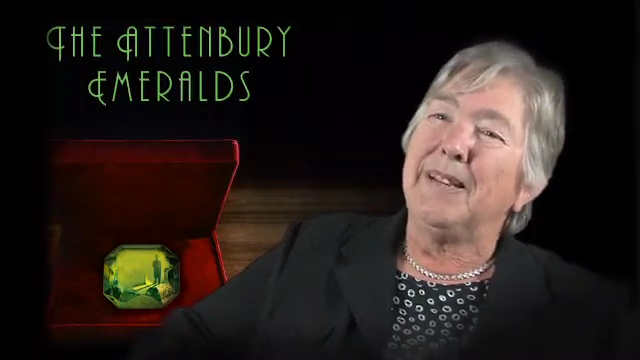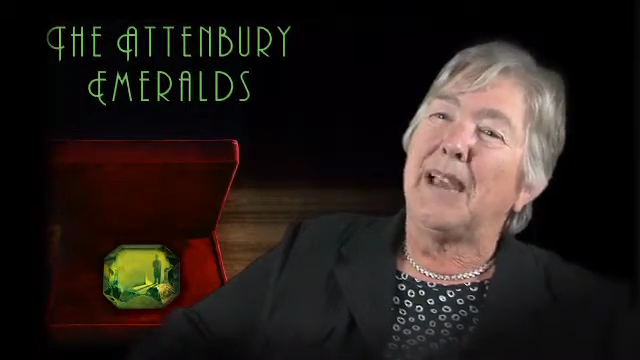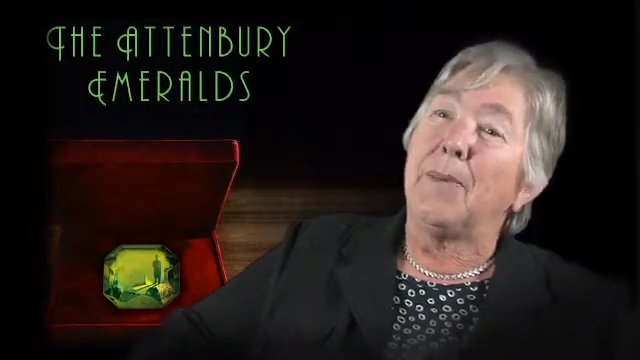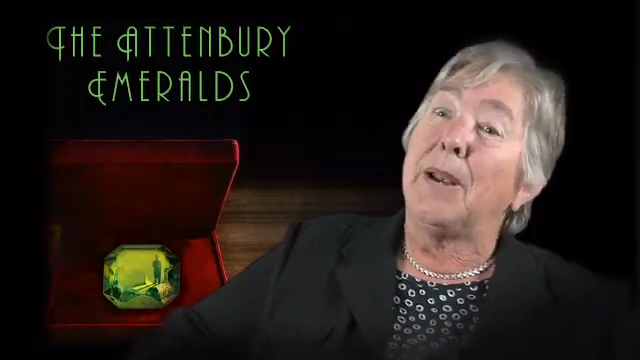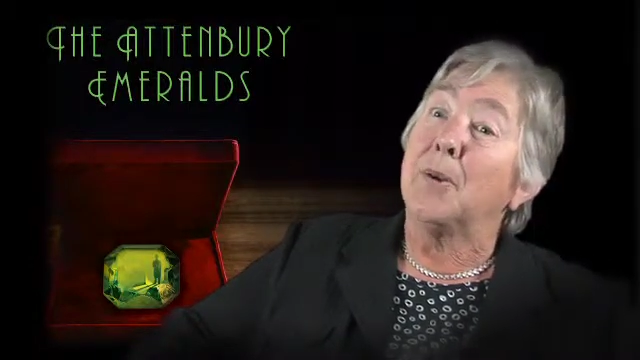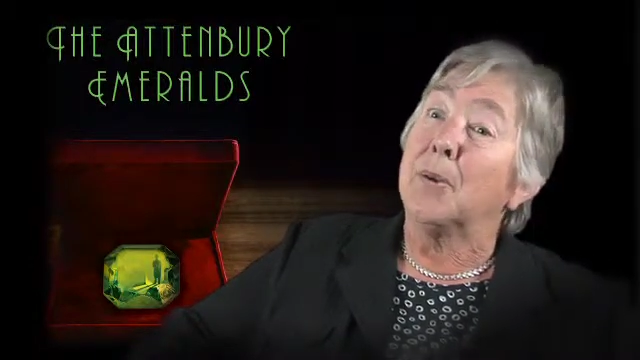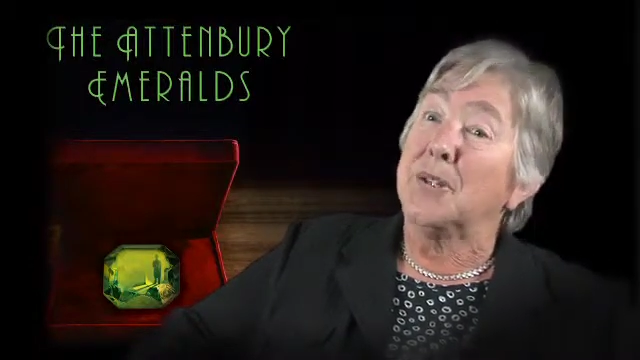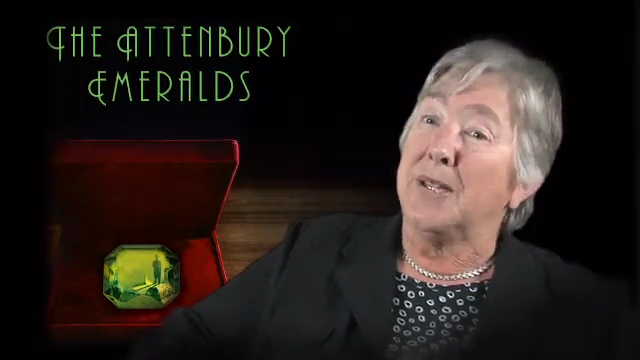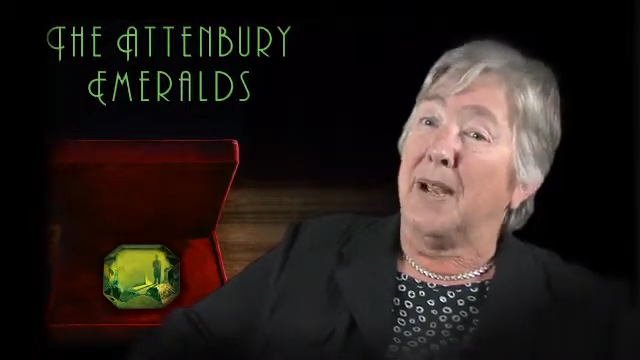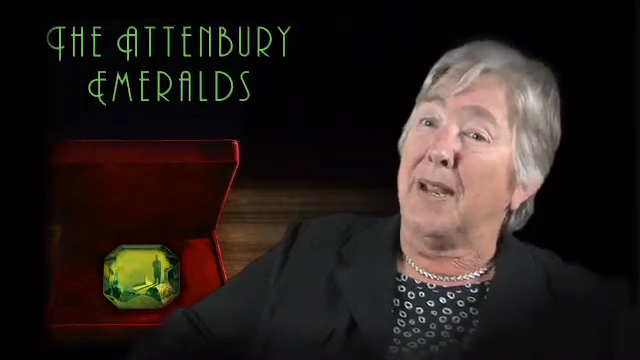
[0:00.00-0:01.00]
I read
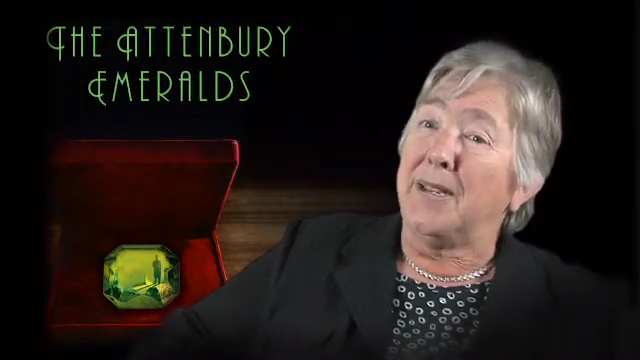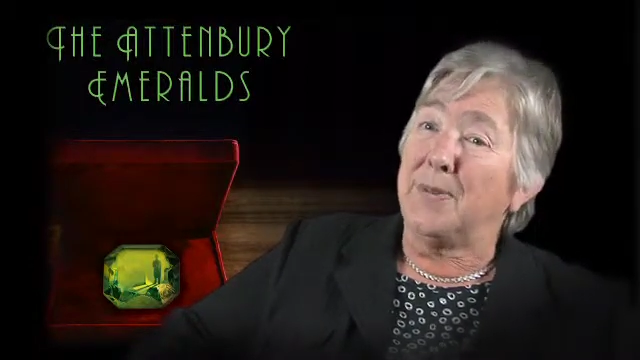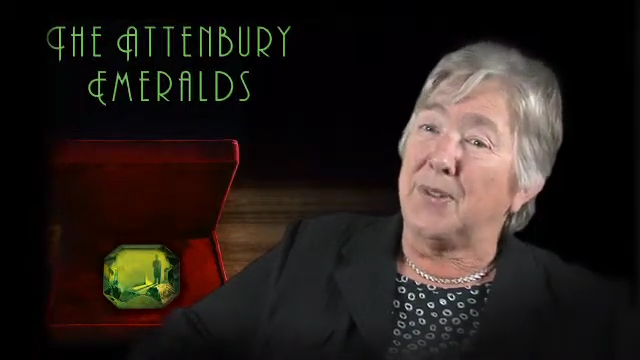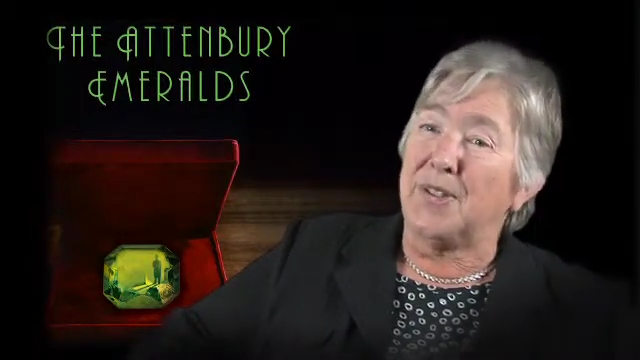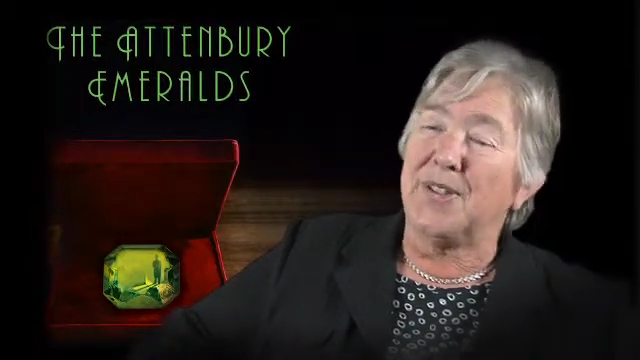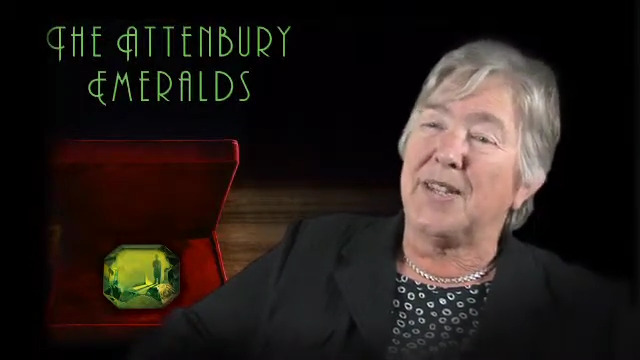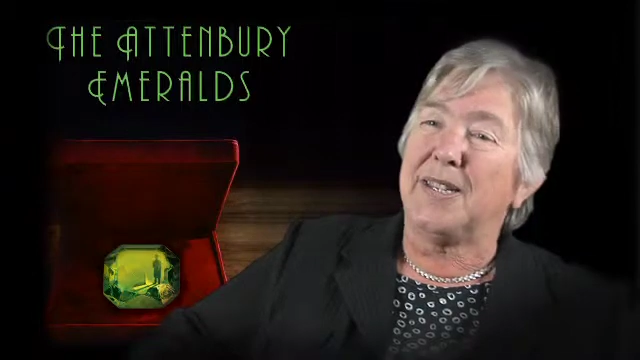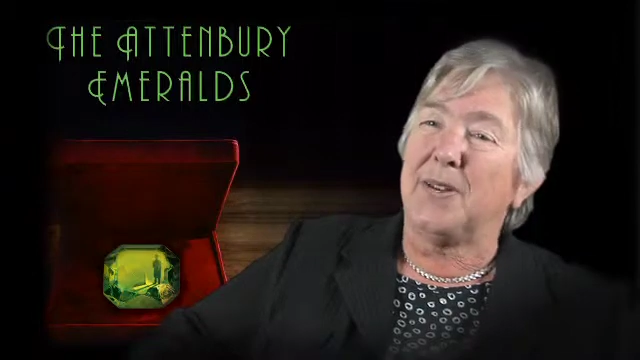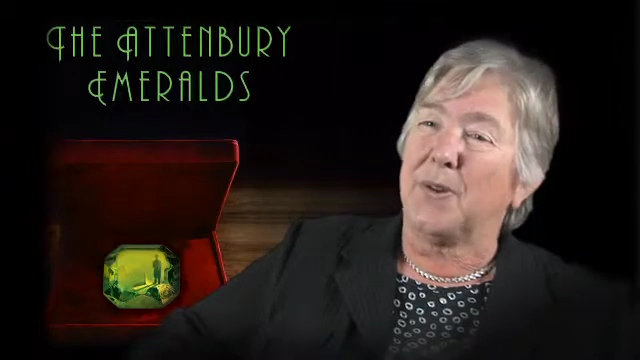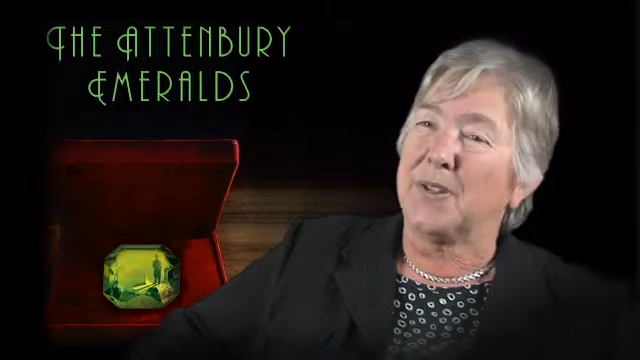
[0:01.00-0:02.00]
Gaudy Night, which is
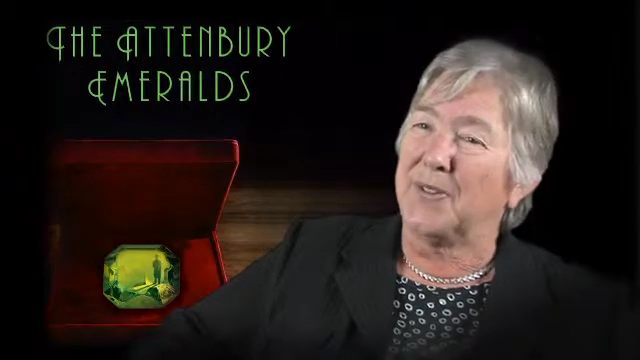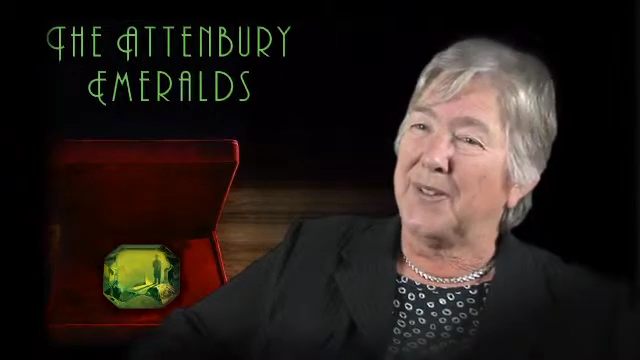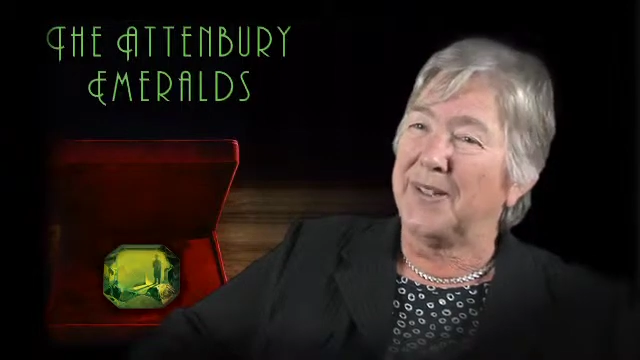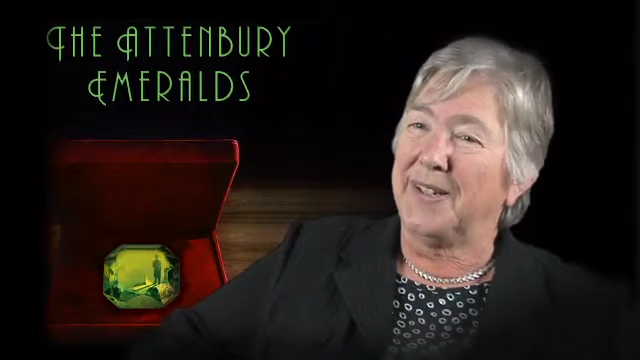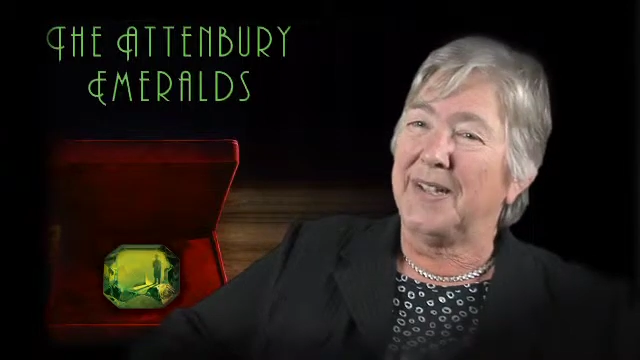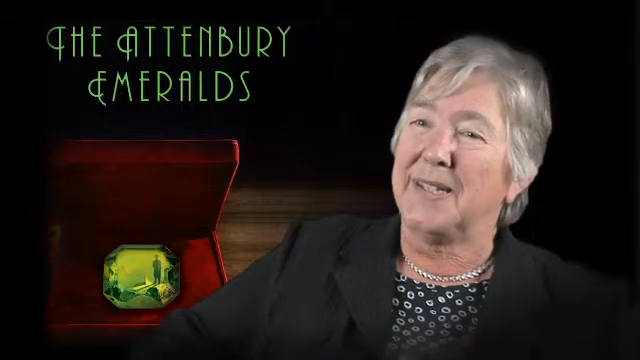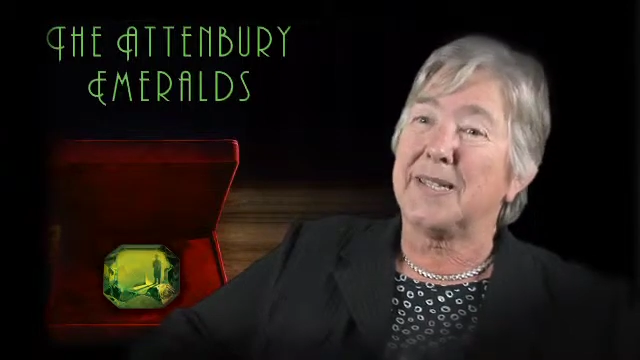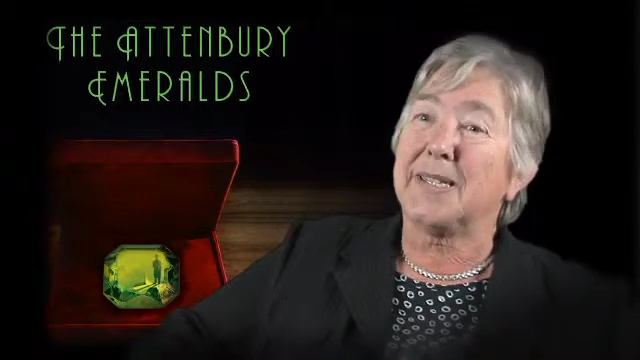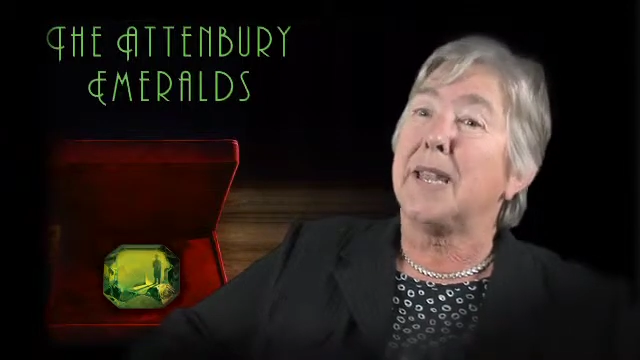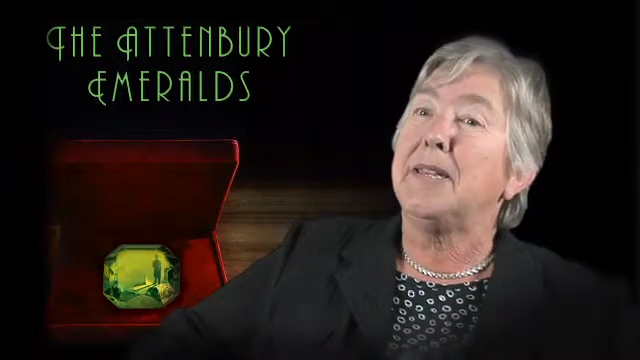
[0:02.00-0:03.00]
set in Oxford, and
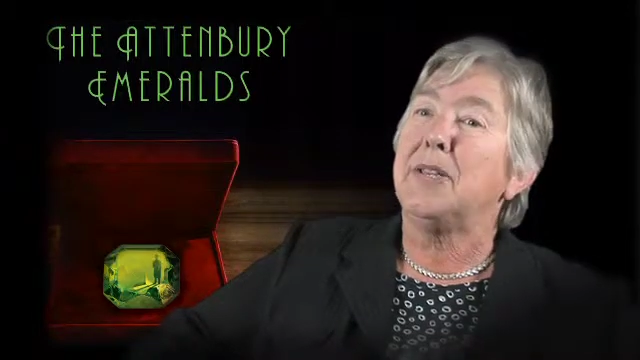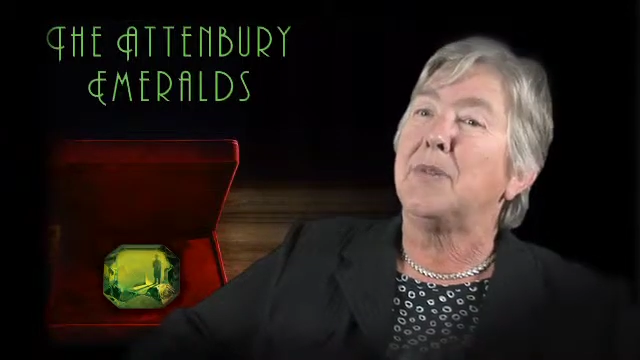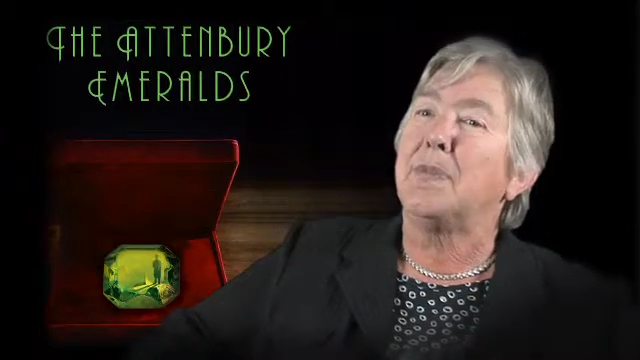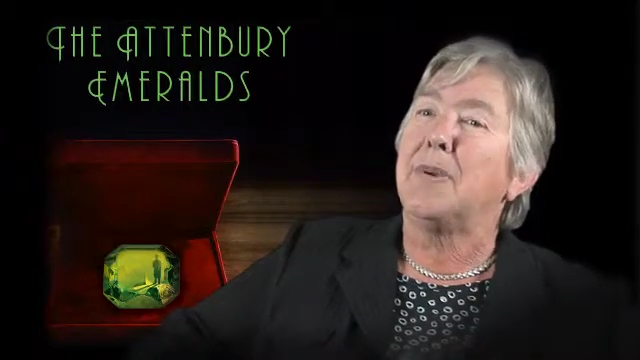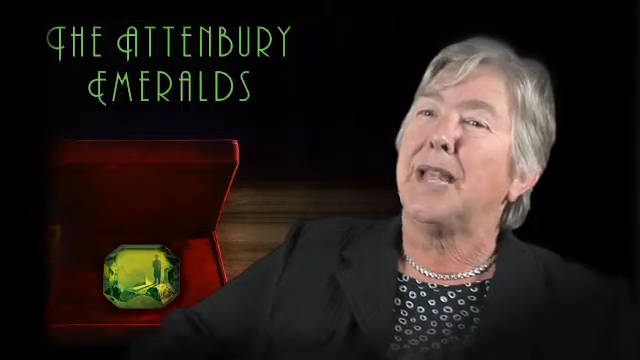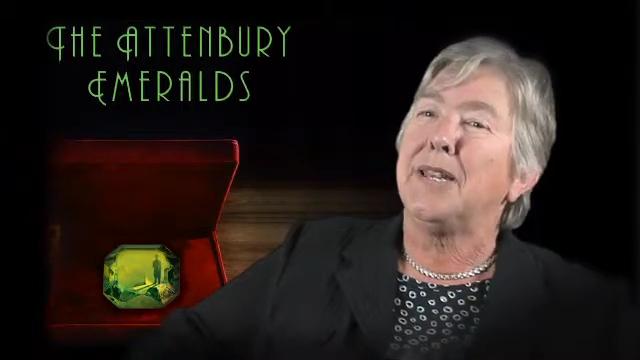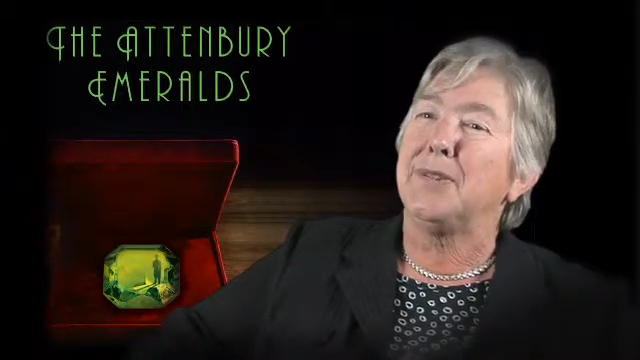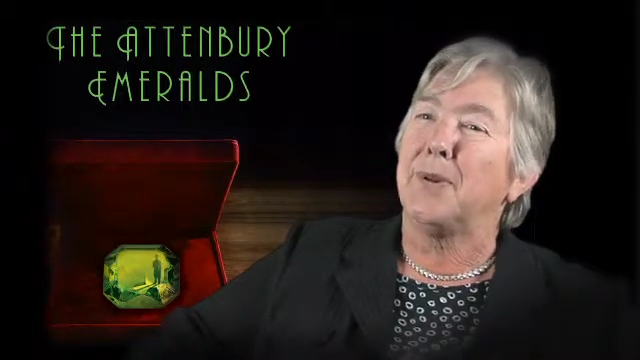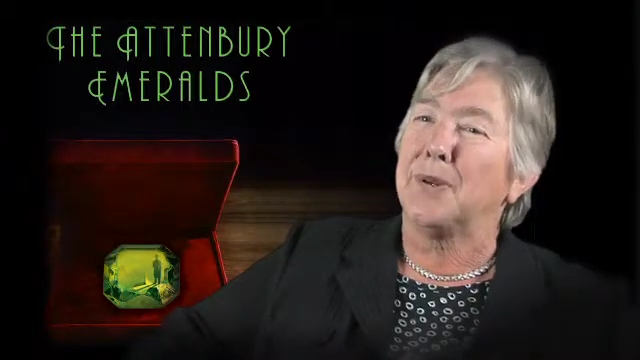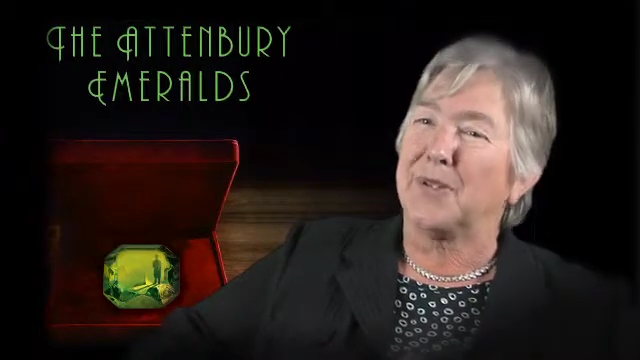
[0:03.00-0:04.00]
decided to apply
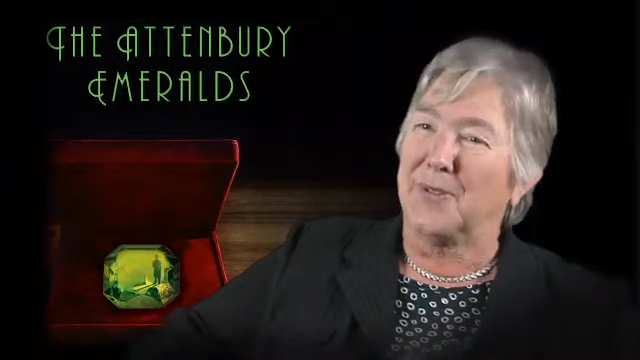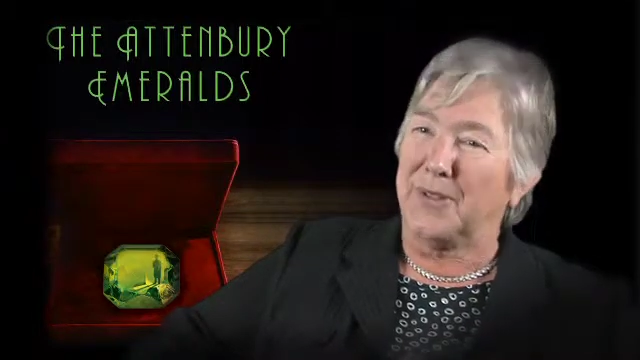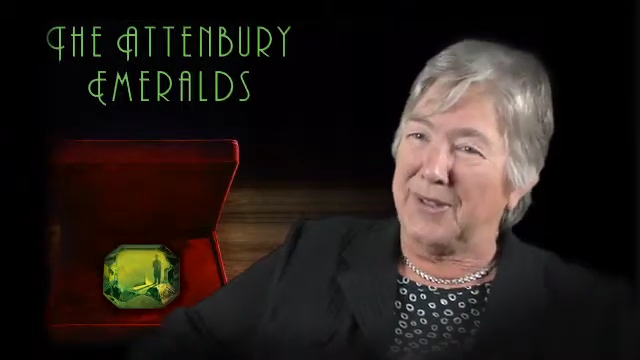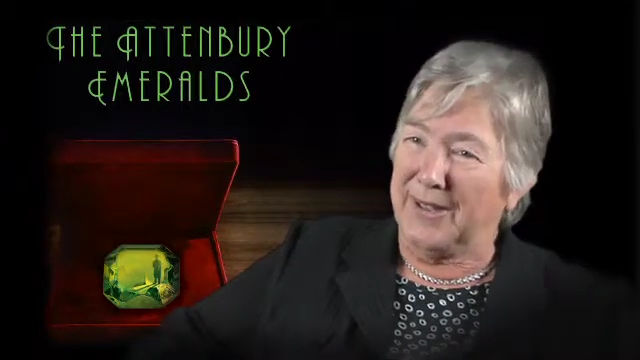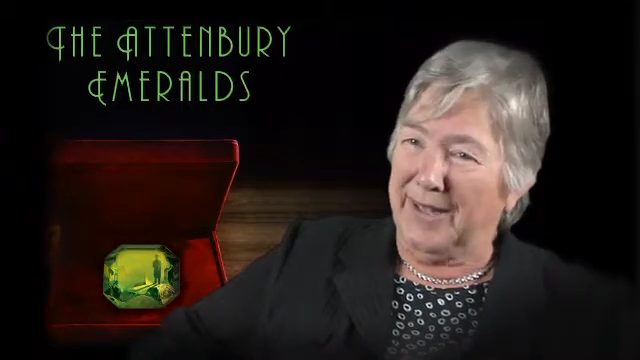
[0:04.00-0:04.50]
to Oxford.